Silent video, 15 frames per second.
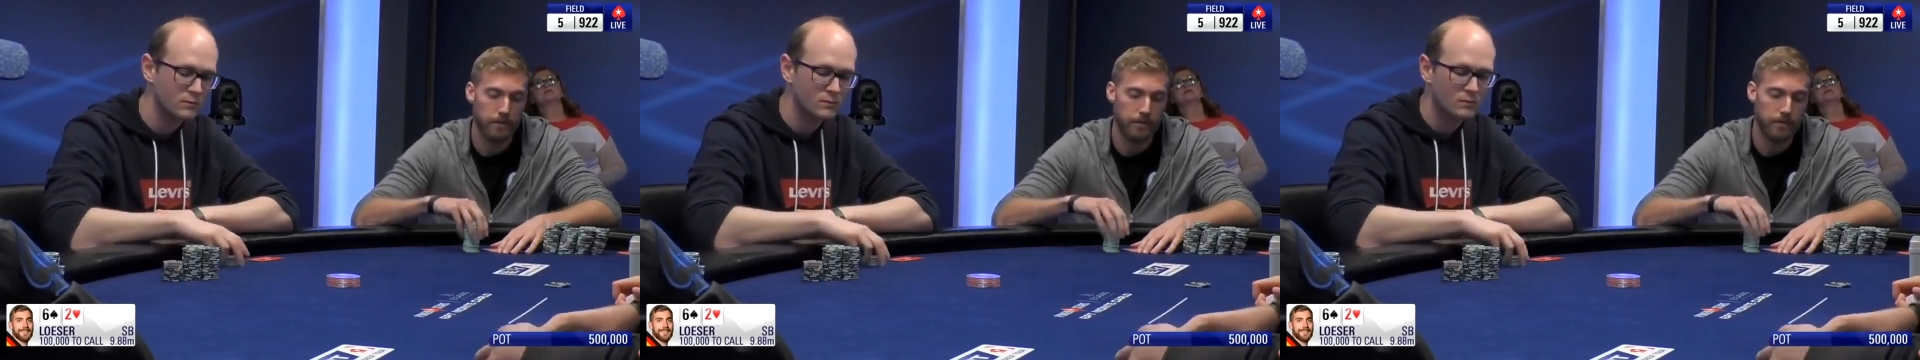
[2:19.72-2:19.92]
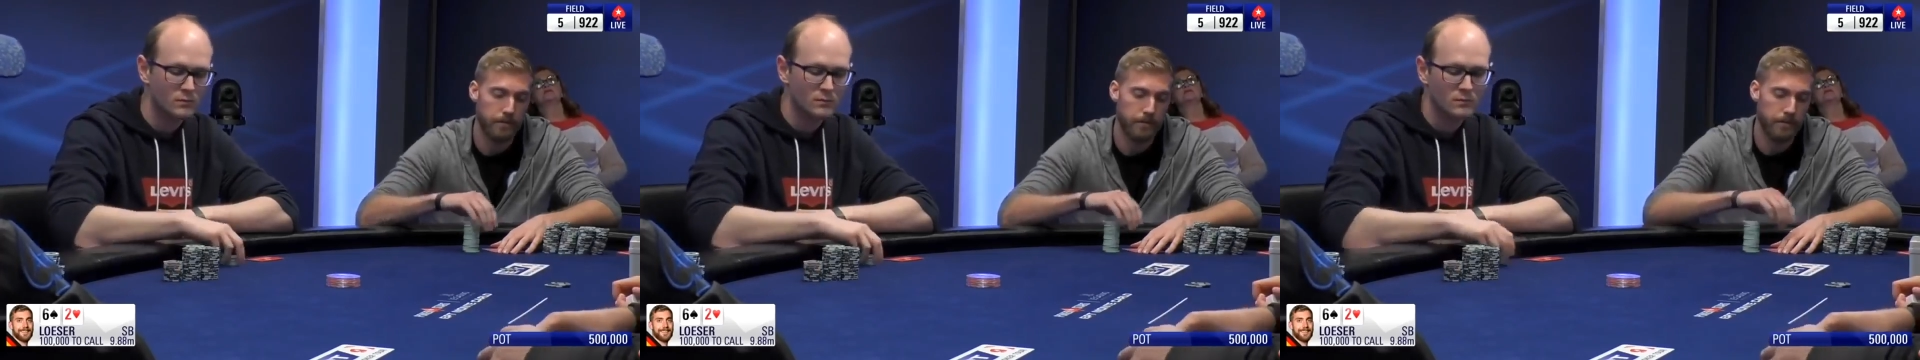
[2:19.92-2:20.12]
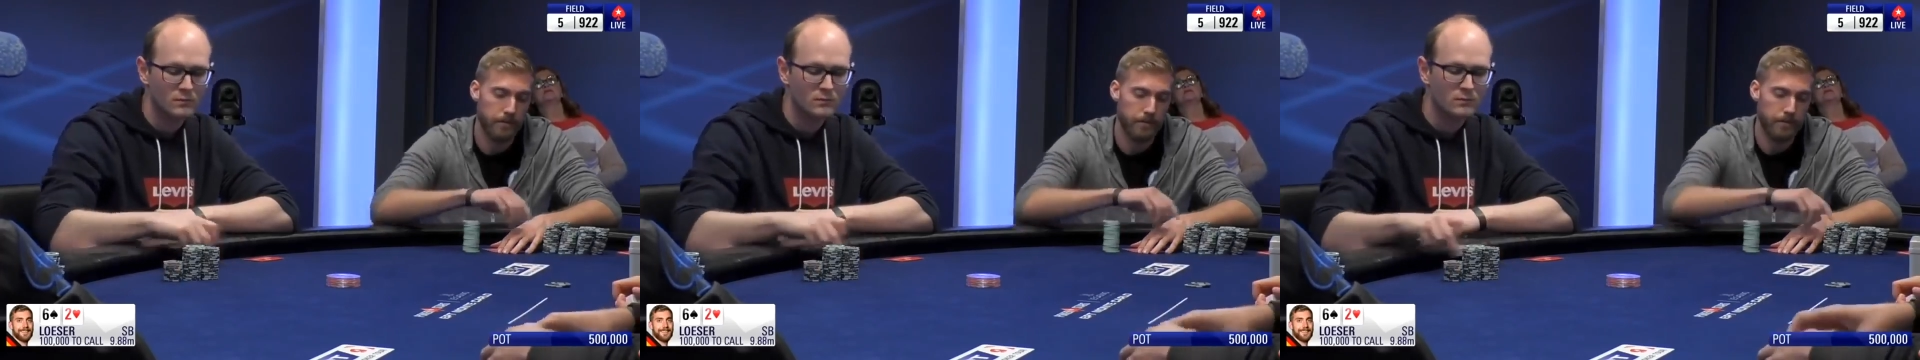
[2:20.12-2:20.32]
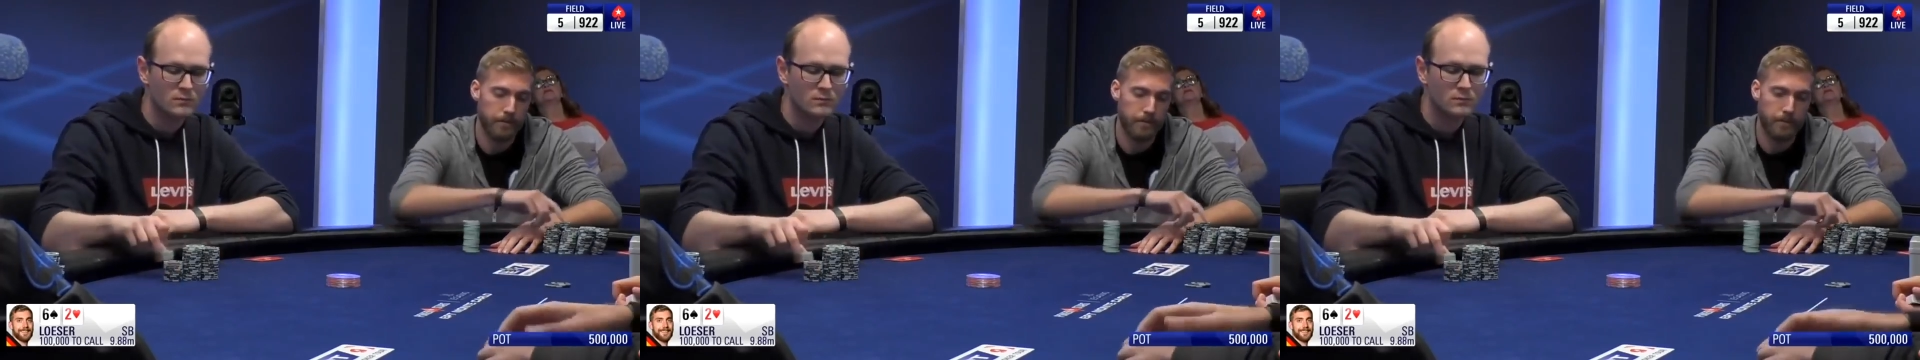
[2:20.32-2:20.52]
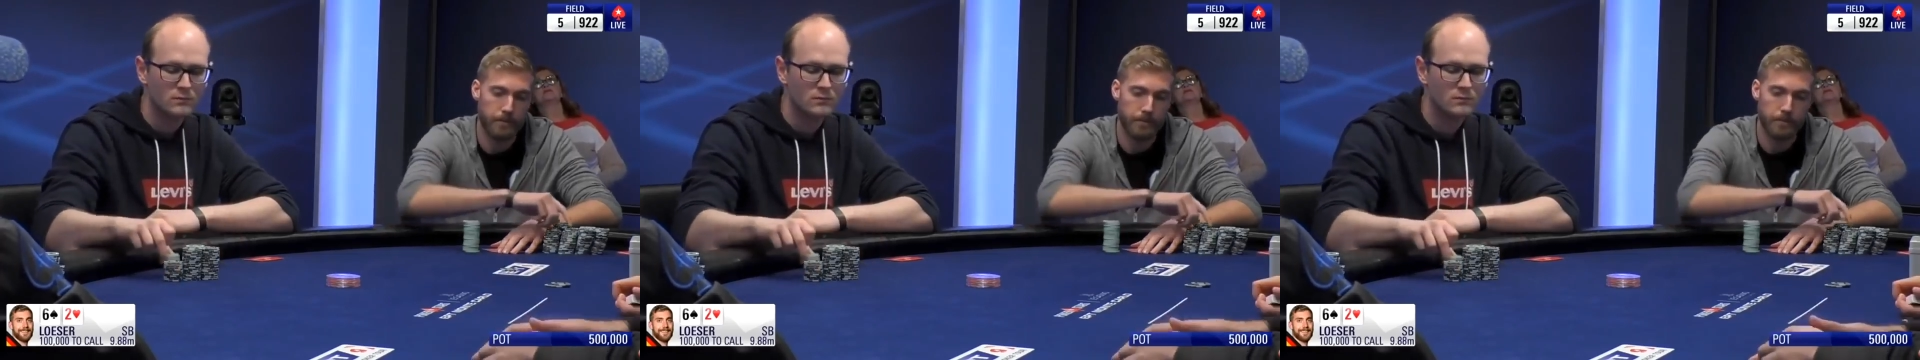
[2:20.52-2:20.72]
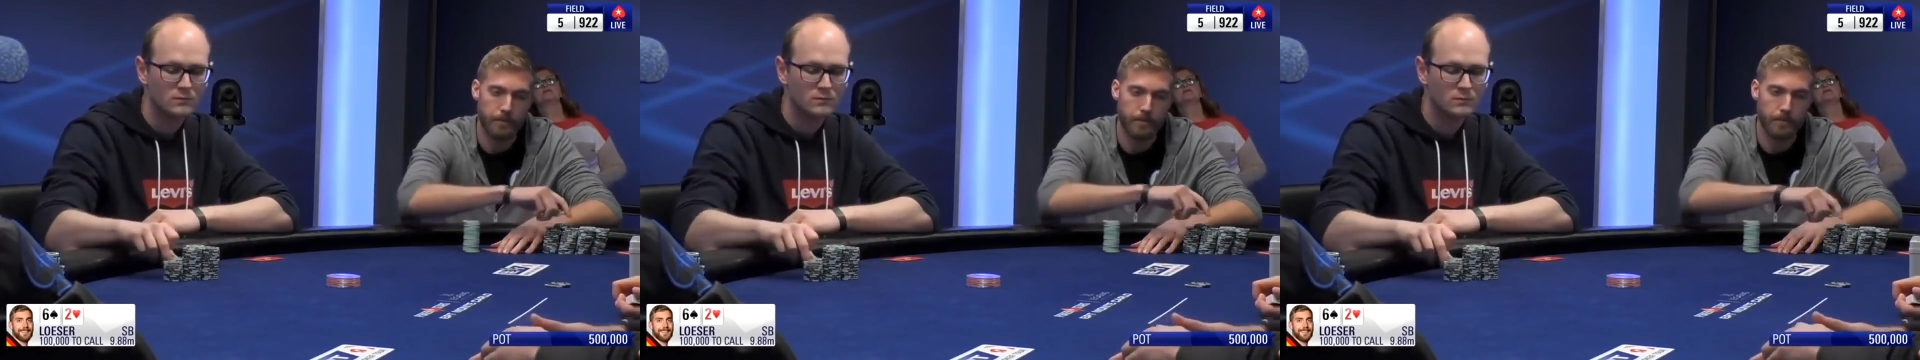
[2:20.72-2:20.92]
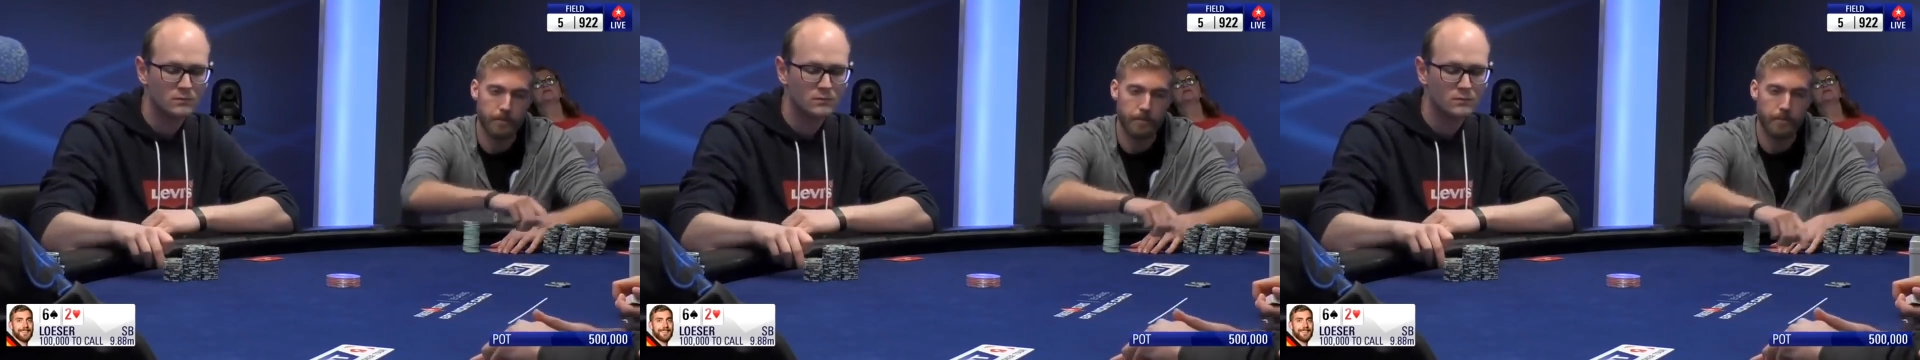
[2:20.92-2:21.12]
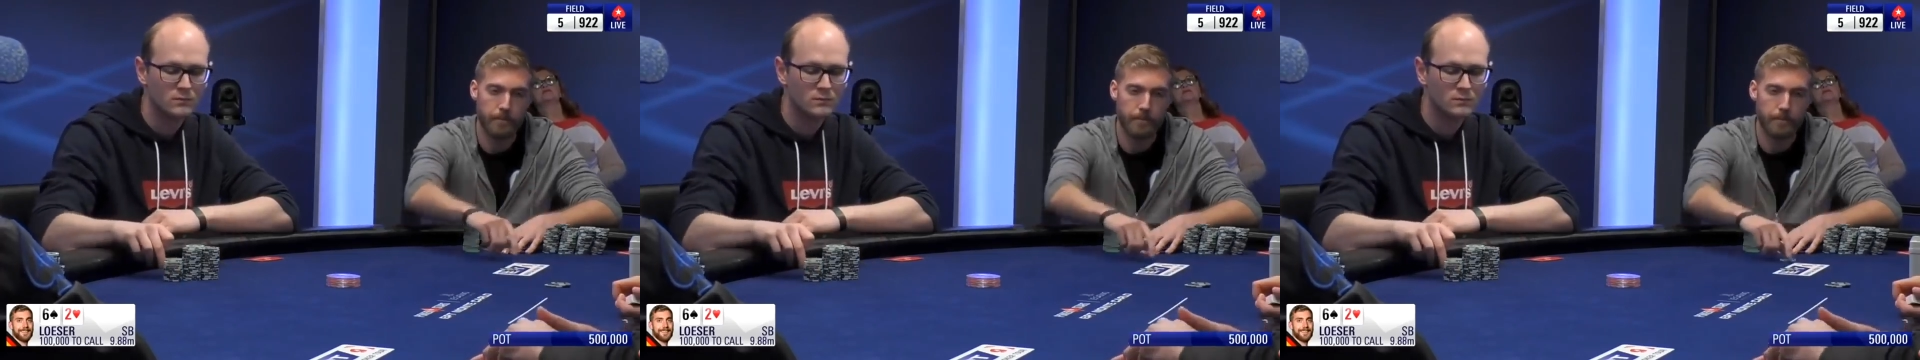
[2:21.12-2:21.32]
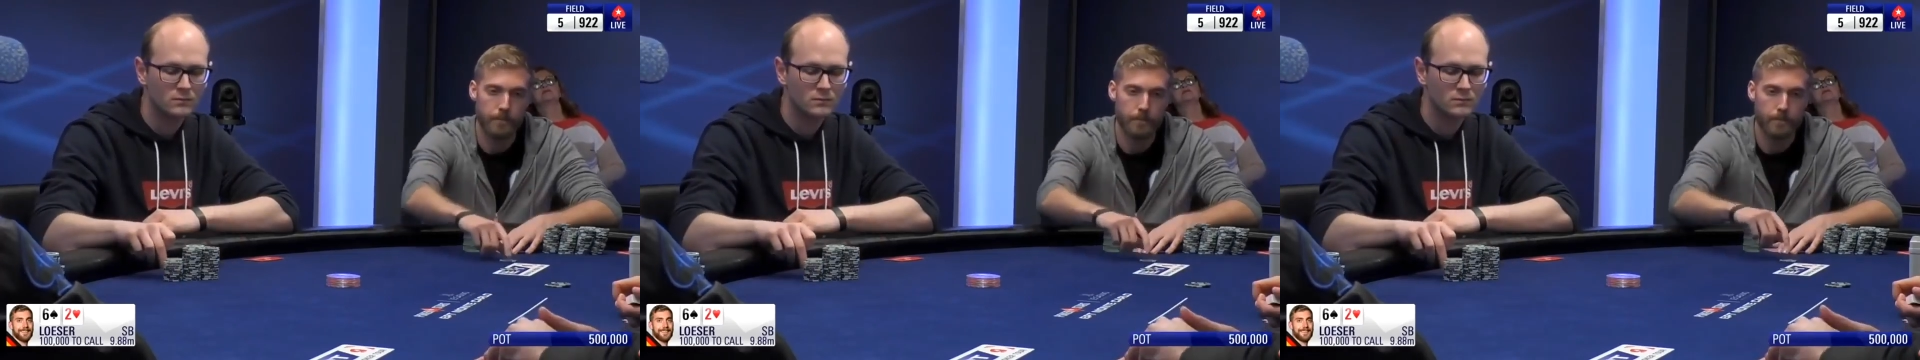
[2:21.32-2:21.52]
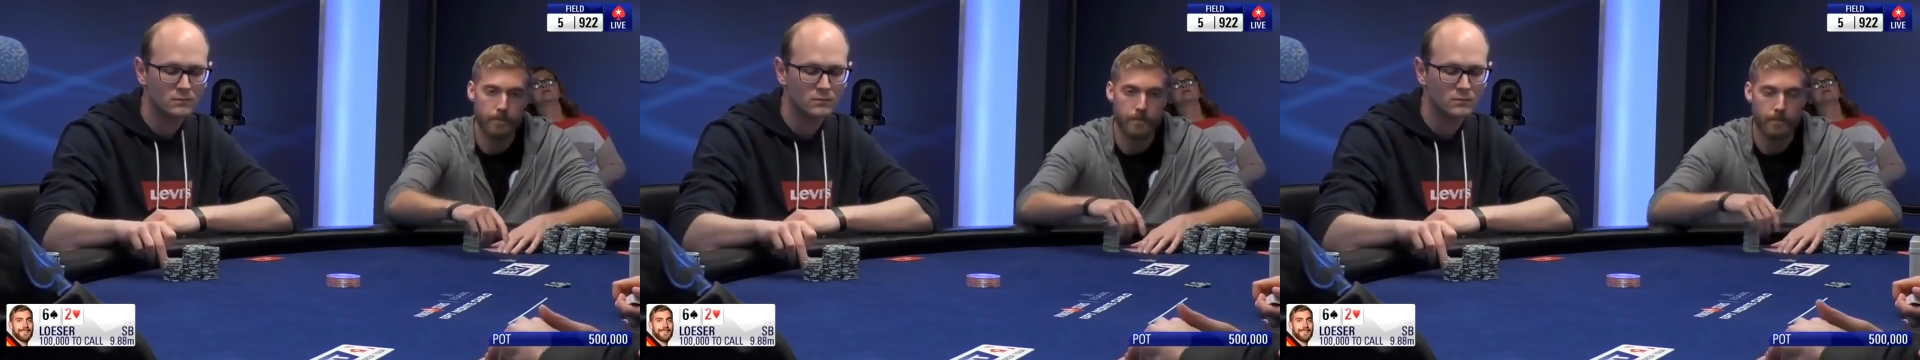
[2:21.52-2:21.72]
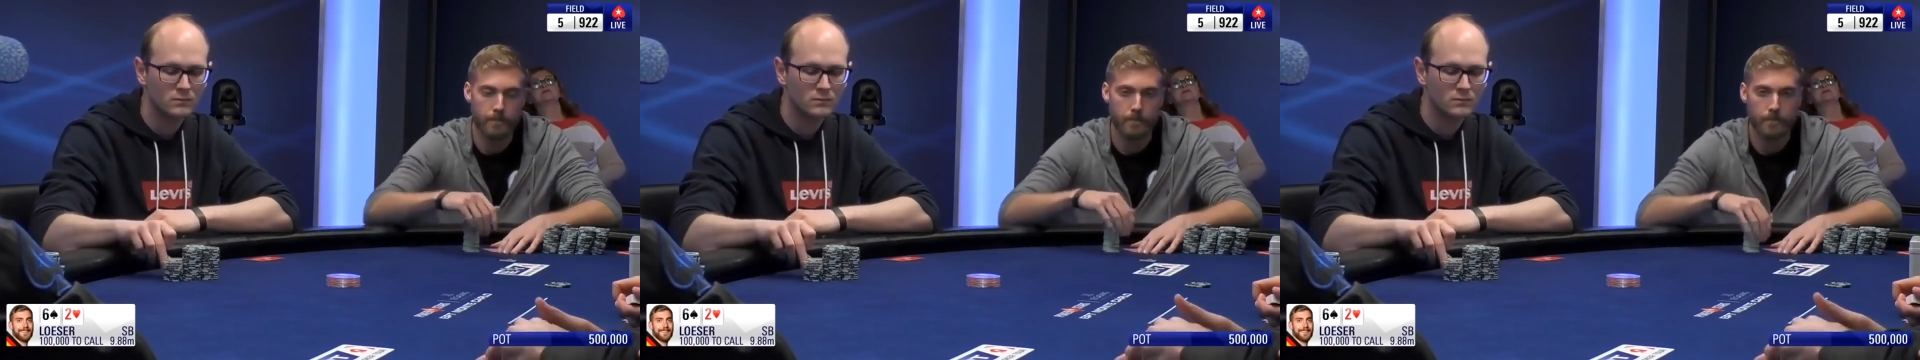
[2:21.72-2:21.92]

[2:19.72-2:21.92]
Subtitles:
Nobody speaks.